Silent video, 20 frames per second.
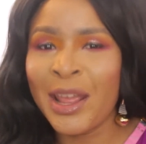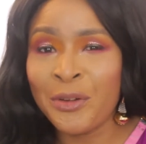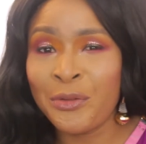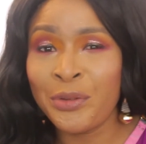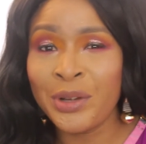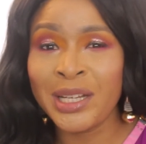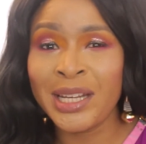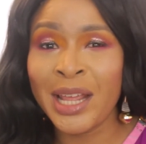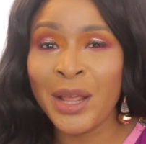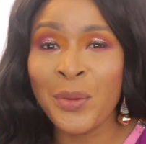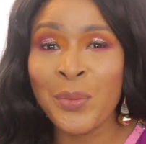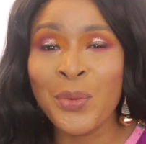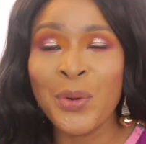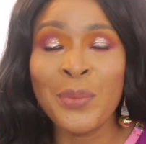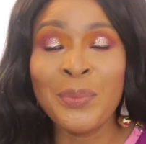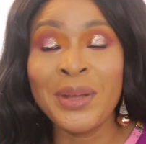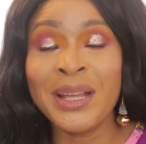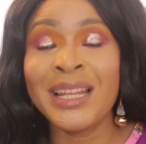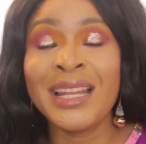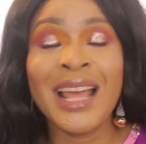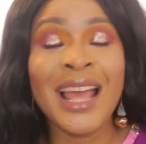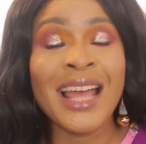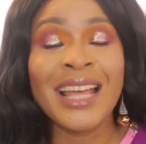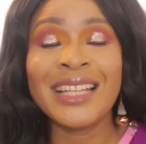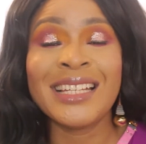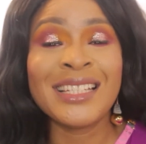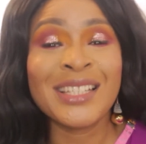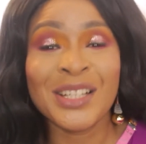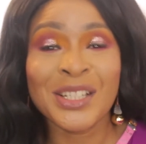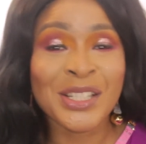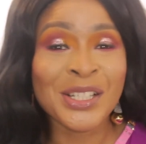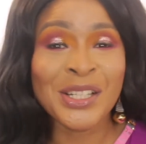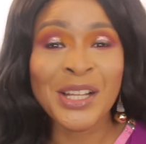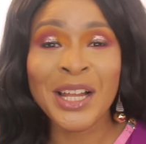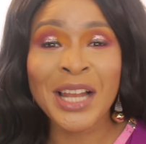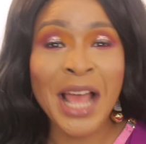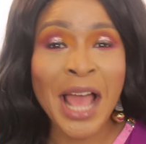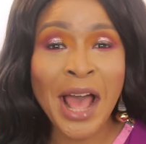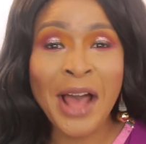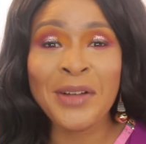everyday woman does
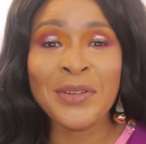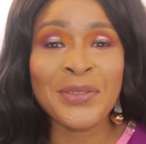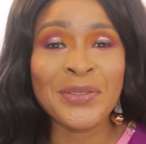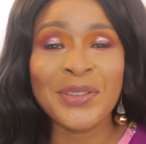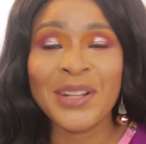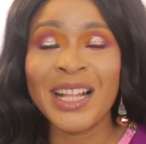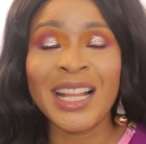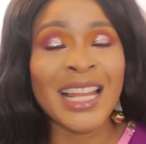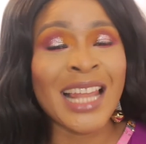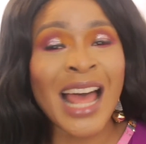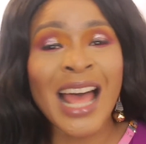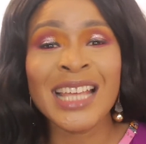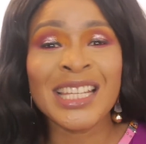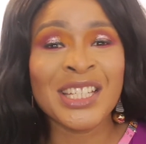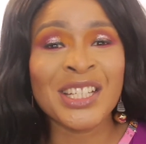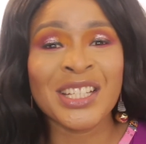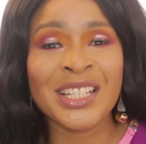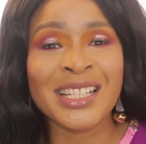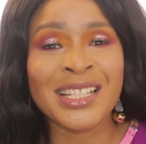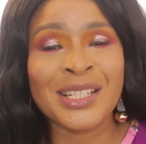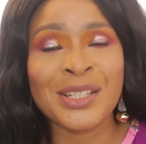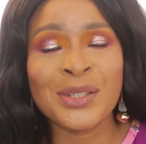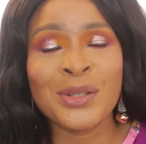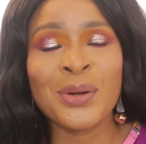not have lashes.